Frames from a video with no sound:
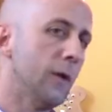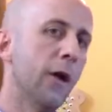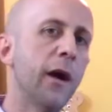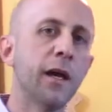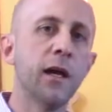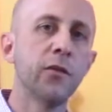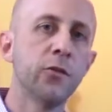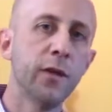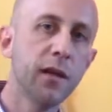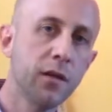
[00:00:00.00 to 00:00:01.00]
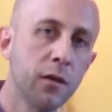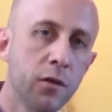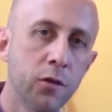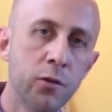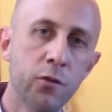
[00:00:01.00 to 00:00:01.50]
All right, guys, so that
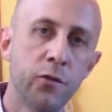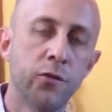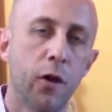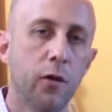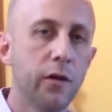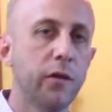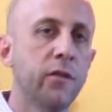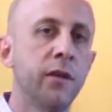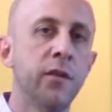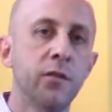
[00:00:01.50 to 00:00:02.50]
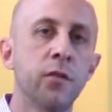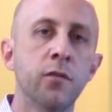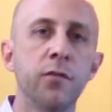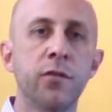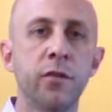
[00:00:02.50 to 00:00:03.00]
concludes our
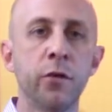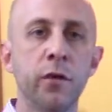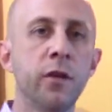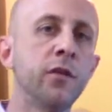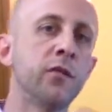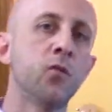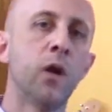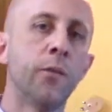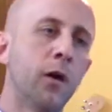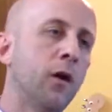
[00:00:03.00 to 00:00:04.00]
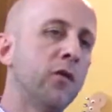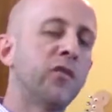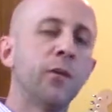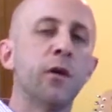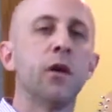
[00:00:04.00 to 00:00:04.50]
extensive series, webinar,
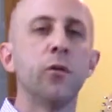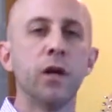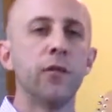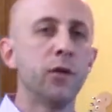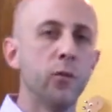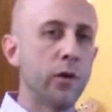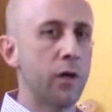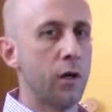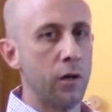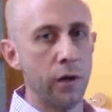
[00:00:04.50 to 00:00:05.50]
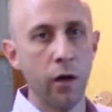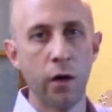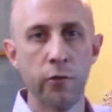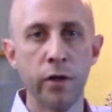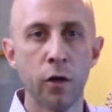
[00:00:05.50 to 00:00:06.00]
seminar, whatever you want to call it,
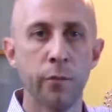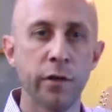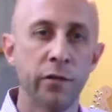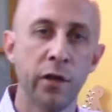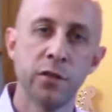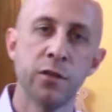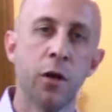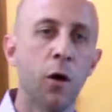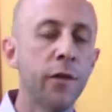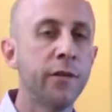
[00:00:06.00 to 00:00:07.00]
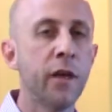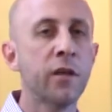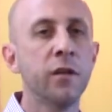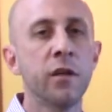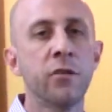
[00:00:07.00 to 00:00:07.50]
on reharmonization, all the
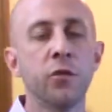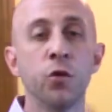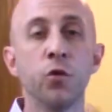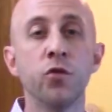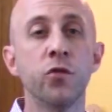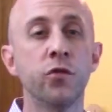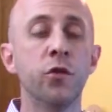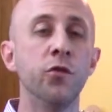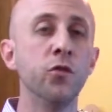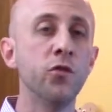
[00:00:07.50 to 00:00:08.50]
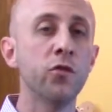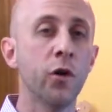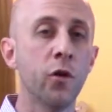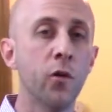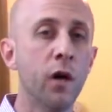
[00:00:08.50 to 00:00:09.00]
techniques used to do
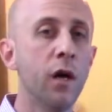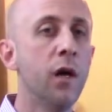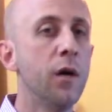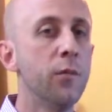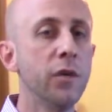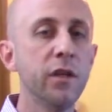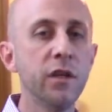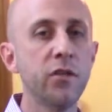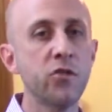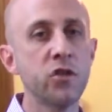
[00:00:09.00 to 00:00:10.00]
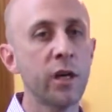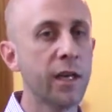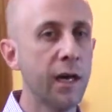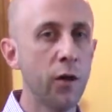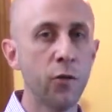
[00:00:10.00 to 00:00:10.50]
so. Please
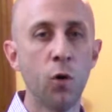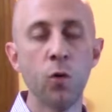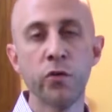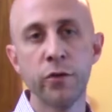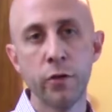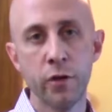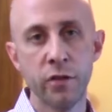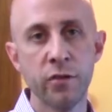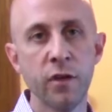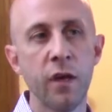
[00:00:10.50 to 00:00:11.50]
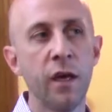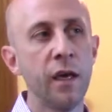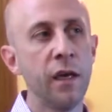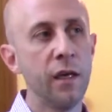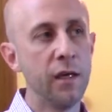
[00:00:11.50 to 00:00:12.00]
check out the whole series.
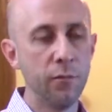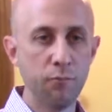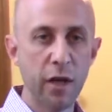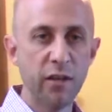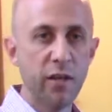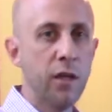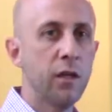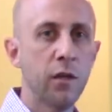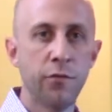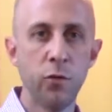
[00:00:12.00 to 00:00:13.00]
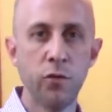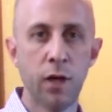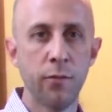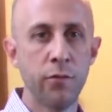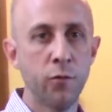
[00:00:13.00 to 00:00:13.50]
It might take you a few
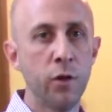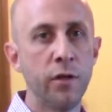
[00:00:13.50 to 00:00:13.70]
times through.